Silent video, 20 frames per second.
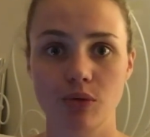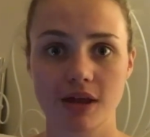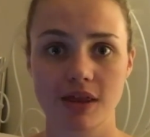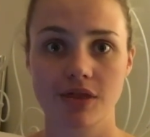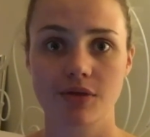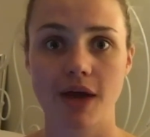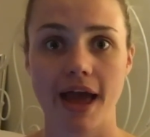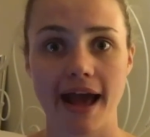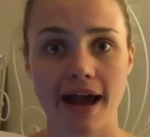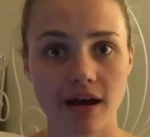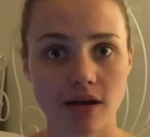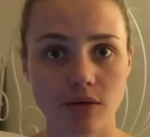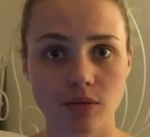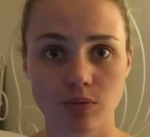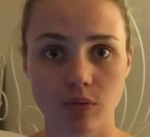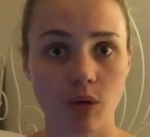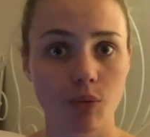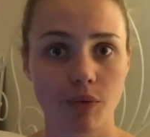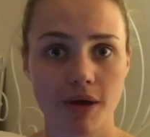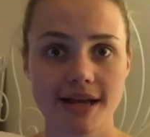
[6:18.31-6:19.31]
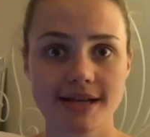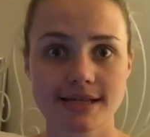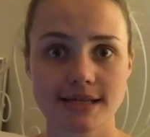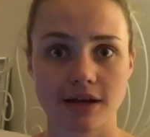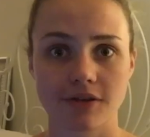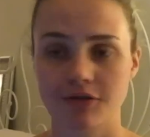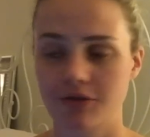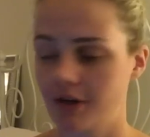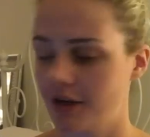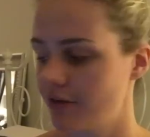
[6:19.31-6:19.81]
with what we're
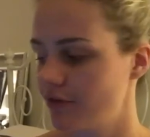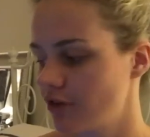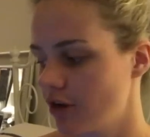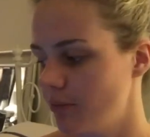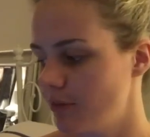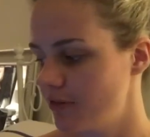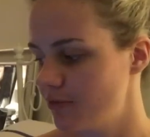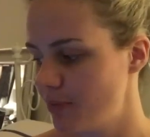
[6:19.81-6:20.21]
suffering from.